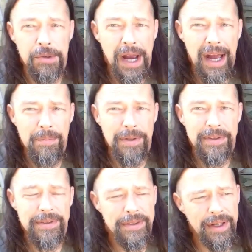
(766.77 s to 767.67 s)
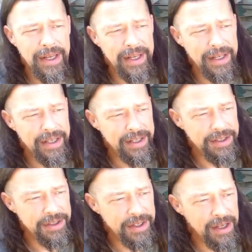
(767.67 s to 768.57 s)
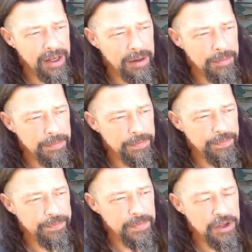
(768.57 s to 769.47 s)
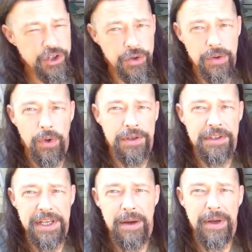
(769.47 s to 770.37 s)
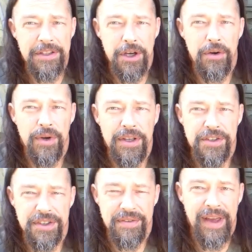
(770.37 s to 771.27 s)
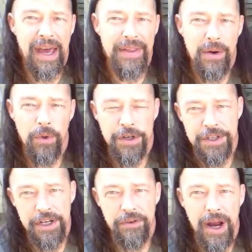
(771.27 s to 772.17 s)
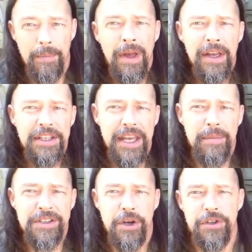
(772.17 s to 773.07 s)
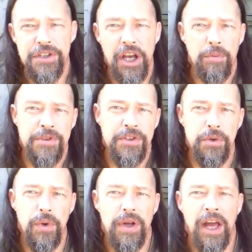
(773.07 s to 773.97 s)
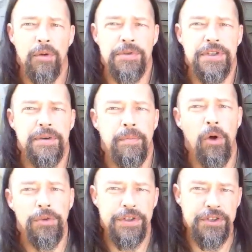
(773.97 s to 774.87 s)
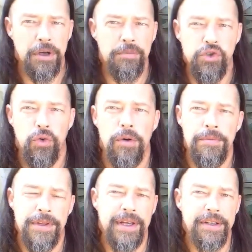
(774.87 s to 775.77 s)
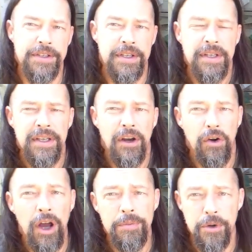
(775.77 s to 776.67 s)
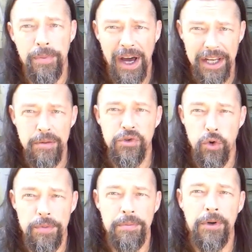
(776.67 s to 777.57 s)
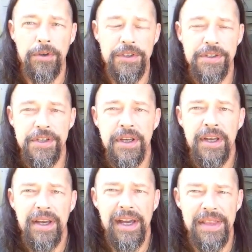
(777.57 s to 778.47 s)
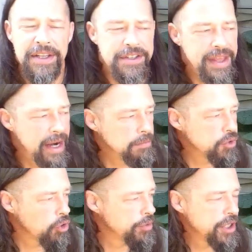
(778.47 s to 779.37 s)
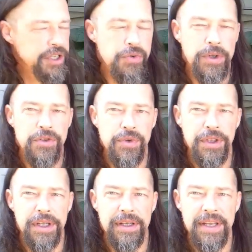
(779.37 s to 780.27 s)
wrap, and I'll show you what DMSO is and how that works in your wrap. DMSO just helps the poultice absorb things, or helps your body absorb the poultice. What's really